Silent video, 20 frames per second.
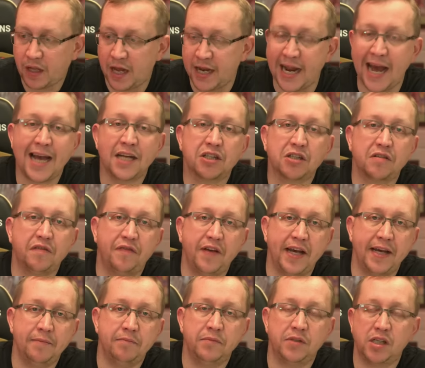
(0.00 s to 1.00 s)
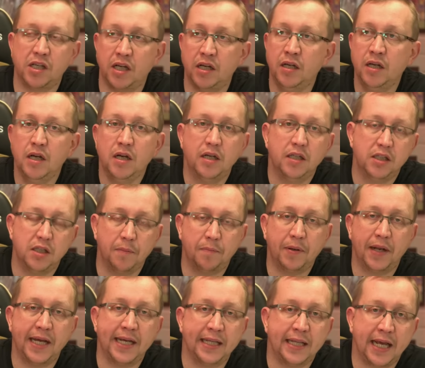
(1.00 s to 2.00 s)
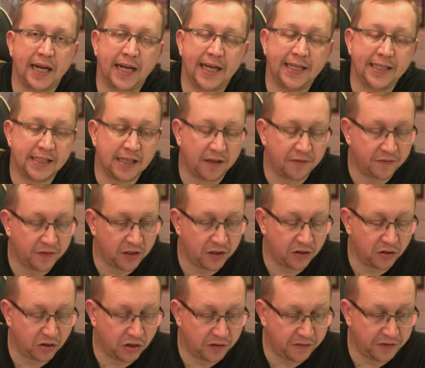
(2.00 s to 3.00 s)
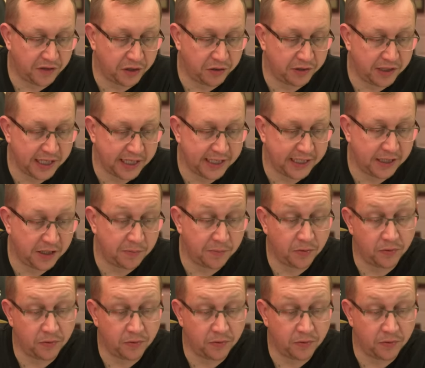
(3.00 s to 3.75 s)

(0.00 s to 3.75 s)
ask for him to play that eight after just a few days.